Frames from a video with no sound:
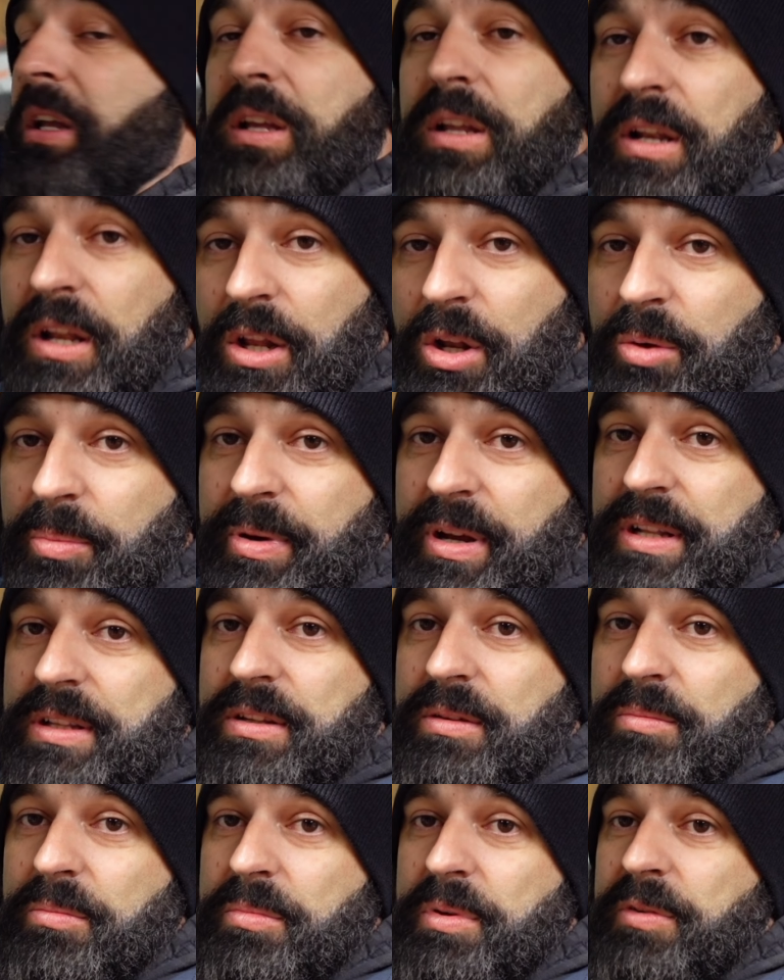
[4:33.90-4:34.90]
a little bit
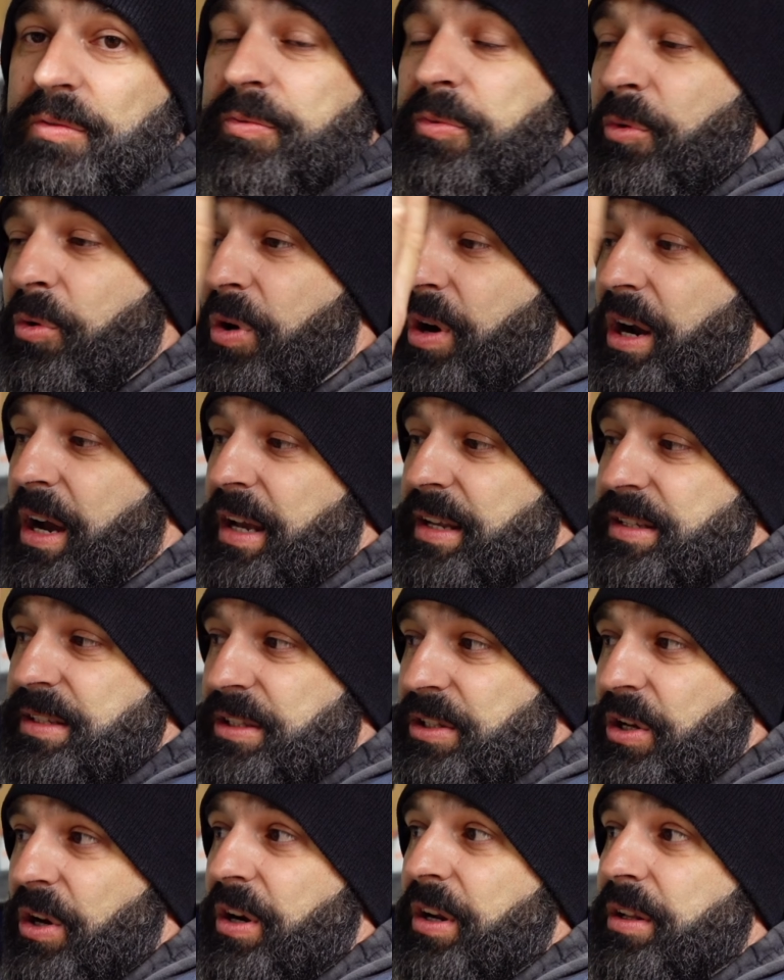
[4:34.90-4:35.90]
before I
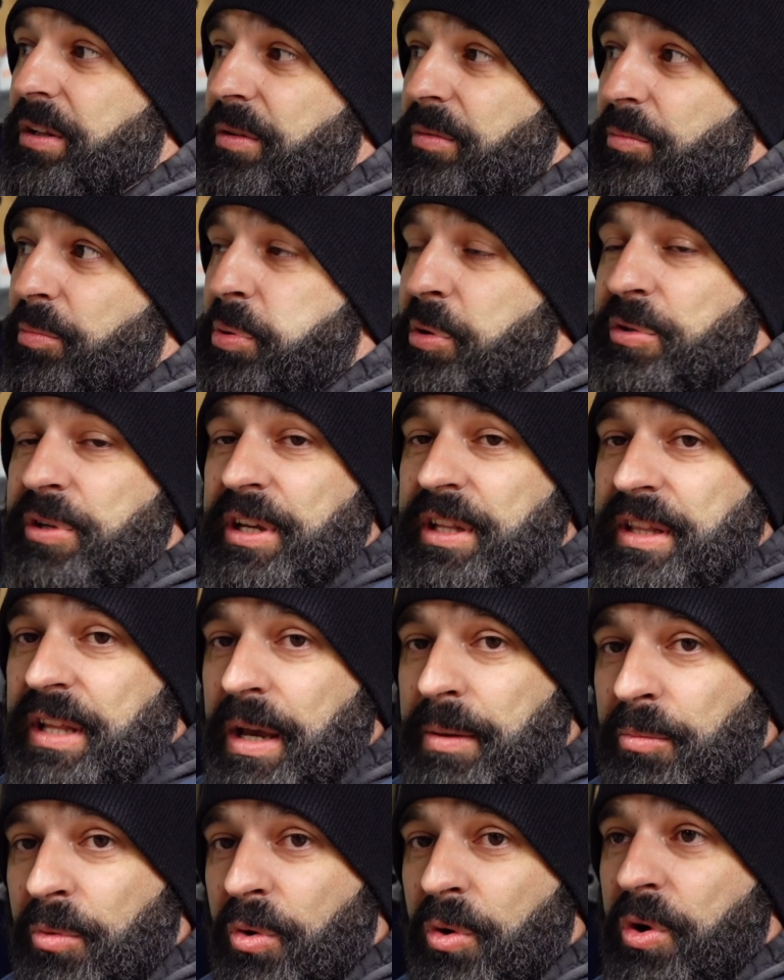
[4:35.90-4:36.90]
start pulling
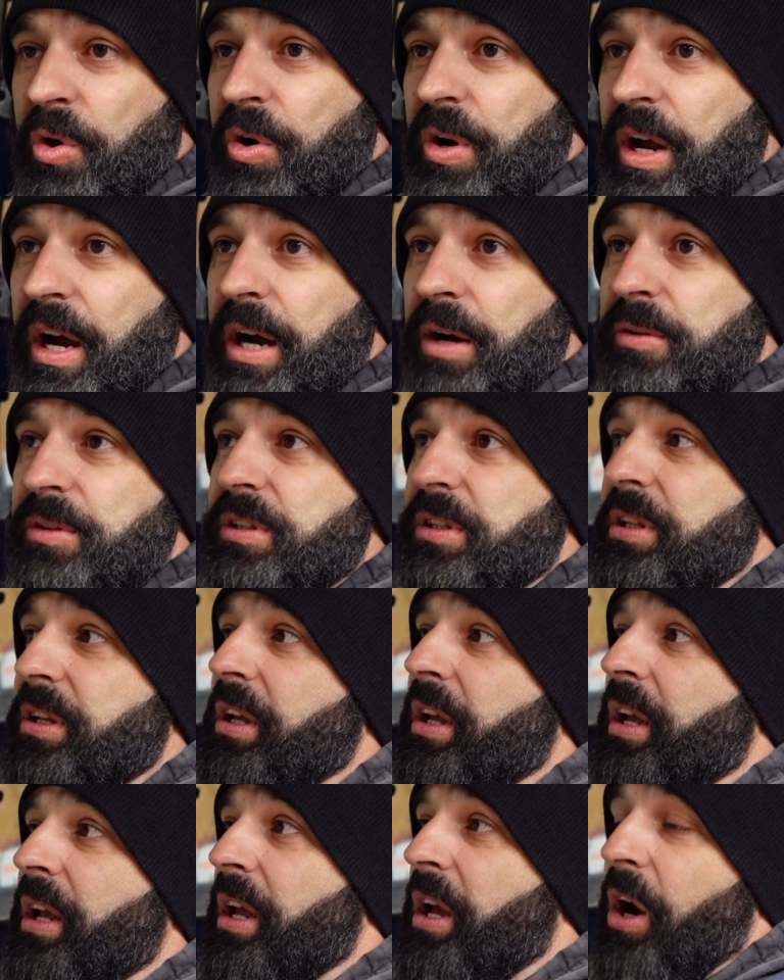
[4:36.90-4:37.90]
that motor out.
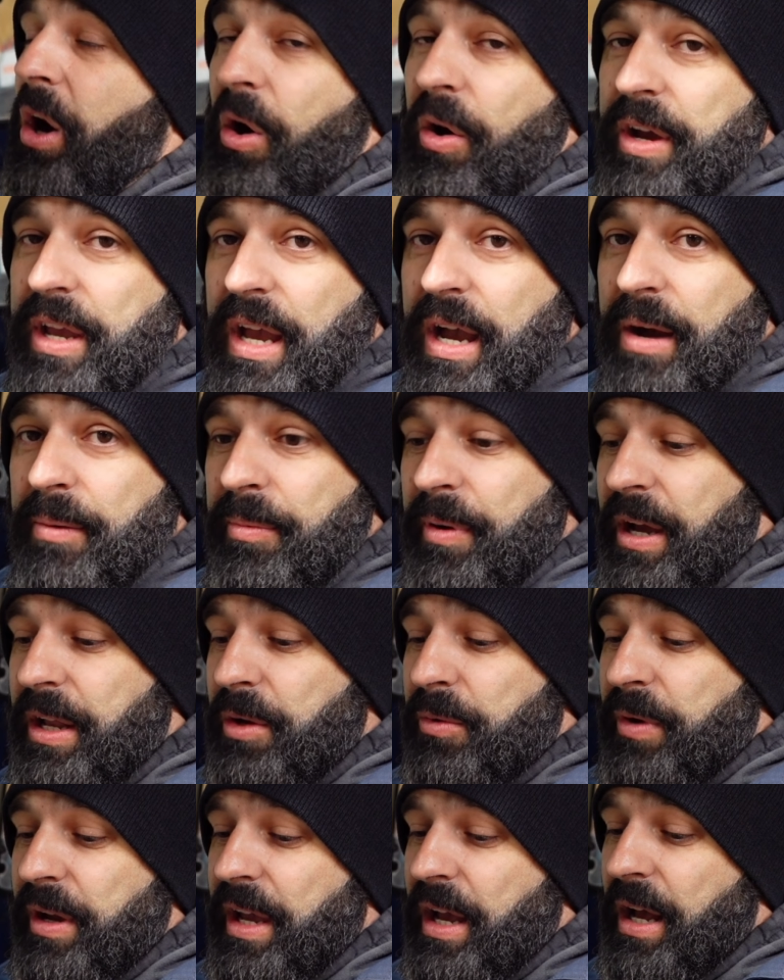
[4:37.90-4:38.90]
Oh yeah, by
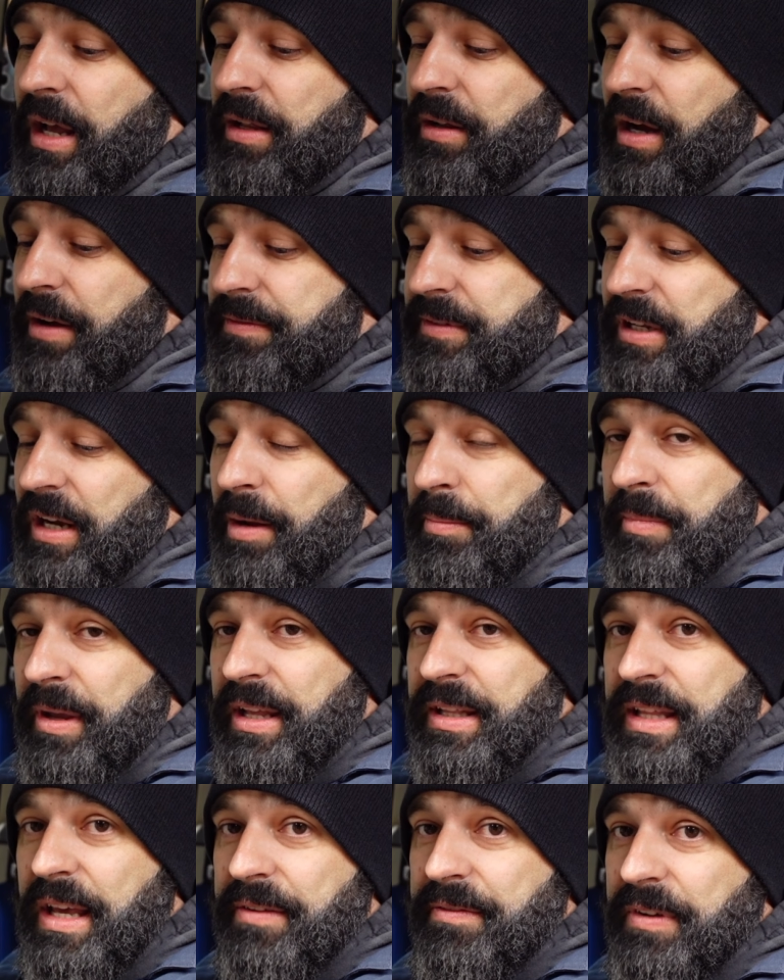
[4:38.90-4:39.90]
the way, after I
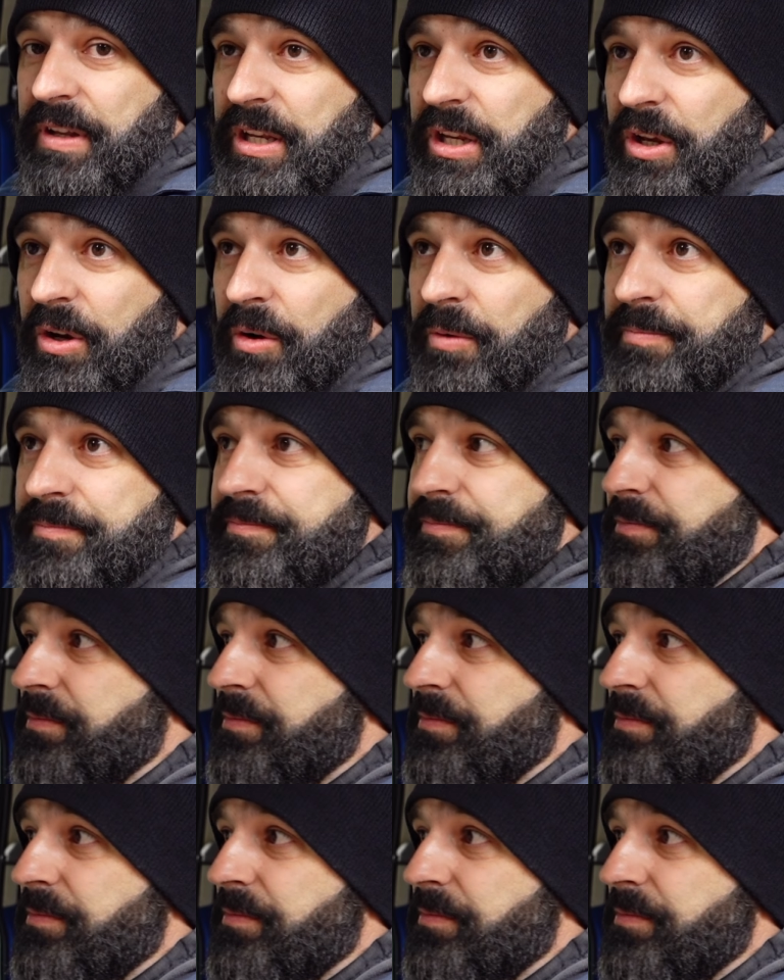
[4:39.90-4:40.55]
made that video